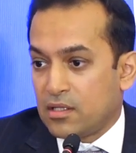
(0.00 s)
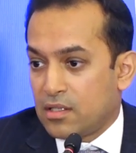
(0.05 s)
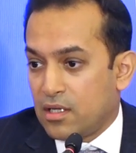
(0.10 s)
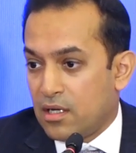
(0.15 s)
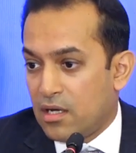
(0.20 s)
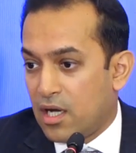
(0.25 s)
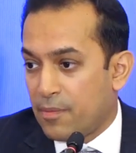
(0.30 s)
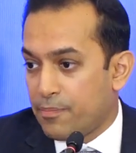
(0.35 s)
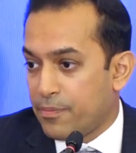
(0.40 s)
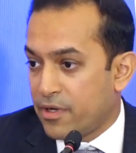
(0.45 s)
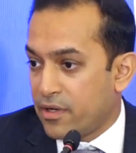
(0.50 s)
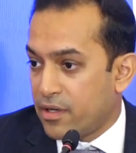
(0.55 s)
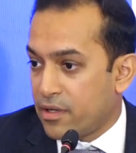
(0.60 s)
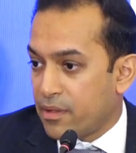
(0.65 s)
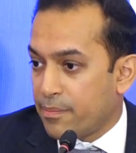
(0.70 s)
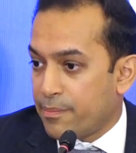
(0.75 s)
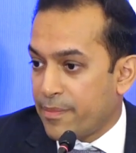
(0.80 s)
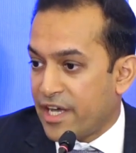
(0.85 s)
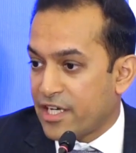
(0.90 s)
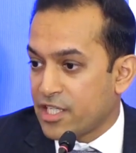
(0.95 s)
the
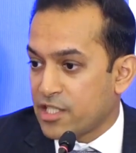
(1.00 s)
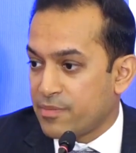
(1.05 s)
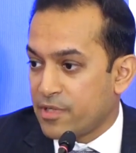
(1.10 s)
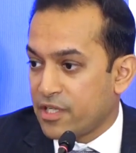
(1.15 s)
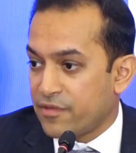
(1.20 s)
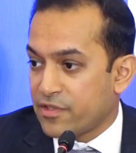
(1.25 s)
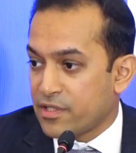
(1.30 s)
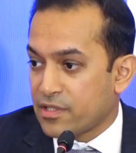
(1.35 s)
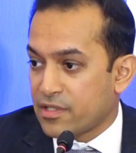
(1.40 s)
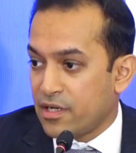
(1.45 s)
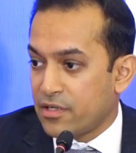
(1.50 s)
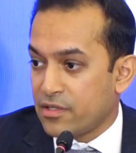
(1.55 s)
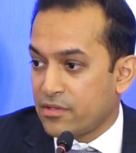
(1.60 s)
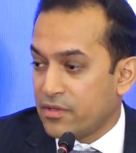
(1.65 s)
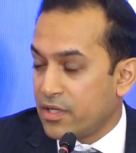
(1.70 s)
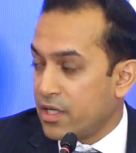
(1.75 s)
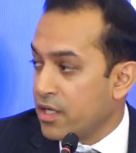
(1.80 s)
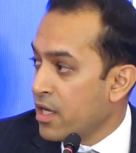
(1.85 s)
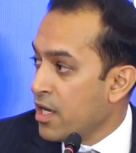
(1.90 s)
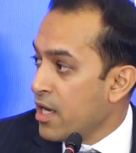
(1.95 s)
upper management of this
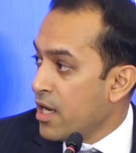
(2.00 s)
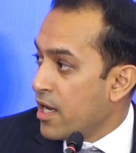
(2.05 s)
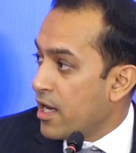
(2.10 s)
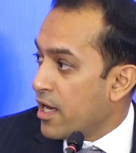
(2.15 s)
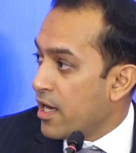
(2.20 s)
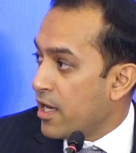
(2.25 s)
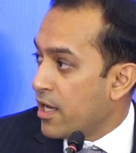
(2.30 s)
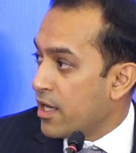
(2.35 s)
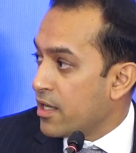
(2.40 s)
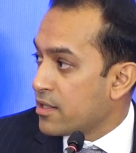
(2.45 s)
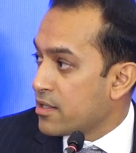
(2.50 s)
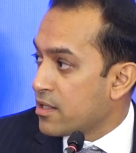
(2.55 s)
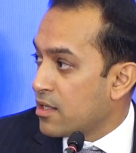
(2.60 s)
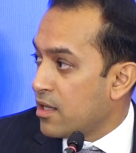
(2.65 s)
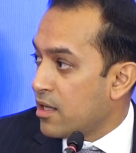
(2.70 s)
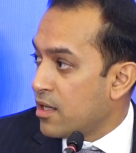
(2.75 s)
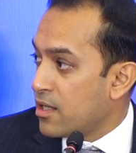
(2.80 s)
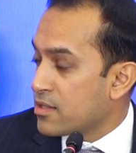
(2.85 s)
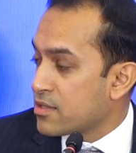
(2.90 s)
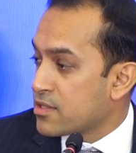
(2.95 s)
country
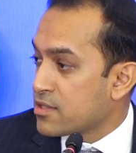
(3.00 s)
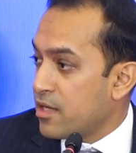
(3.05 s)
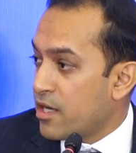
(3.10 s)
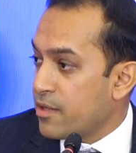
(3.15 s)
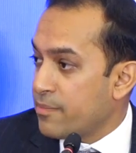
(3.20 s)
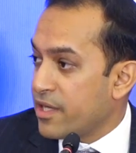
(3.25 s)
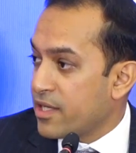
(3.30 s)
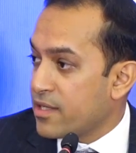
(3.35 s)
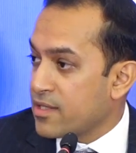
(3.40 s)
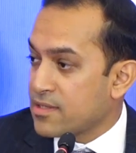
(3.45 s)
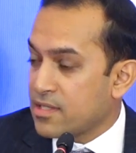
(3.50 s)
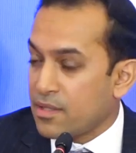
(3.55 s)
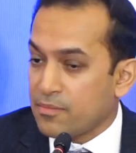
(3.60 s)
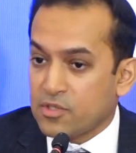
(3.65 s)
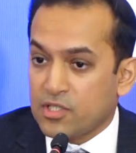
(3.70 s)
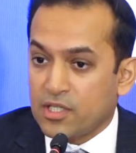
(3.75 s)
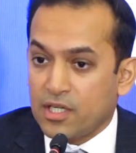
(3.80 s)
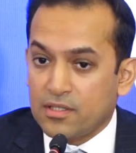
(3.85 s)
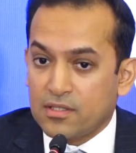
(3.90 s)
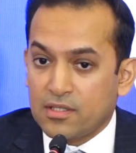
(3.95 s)
and start making
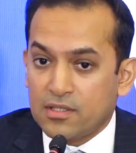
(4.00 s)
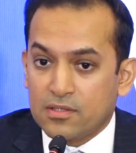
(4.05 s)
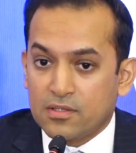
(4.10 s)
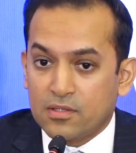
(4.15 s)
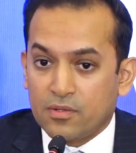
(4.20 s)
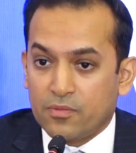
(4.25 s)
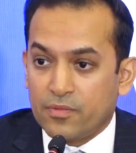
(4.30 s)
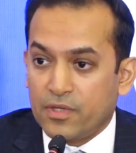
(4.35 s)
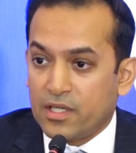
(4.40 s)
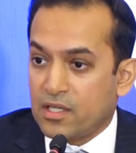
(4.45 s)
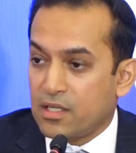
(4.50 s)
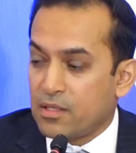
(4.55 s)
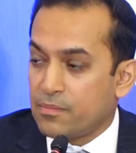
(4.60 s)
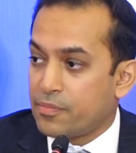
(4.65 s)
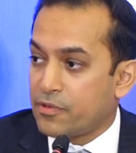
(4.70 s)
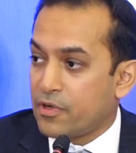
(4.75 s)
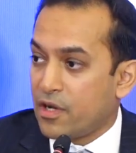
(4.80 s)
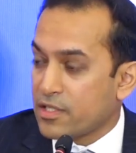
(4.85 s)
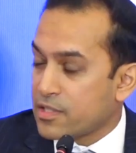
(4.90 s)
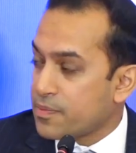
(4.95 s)
some changes so we can
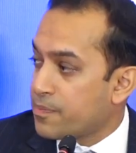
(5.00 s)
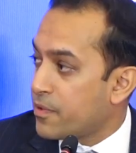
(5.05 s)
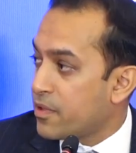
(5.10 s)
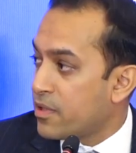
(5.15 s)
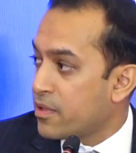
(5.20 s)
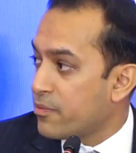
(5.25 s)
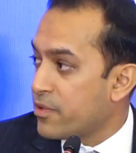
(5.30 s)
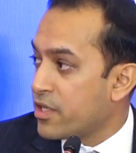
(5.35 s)
prosper.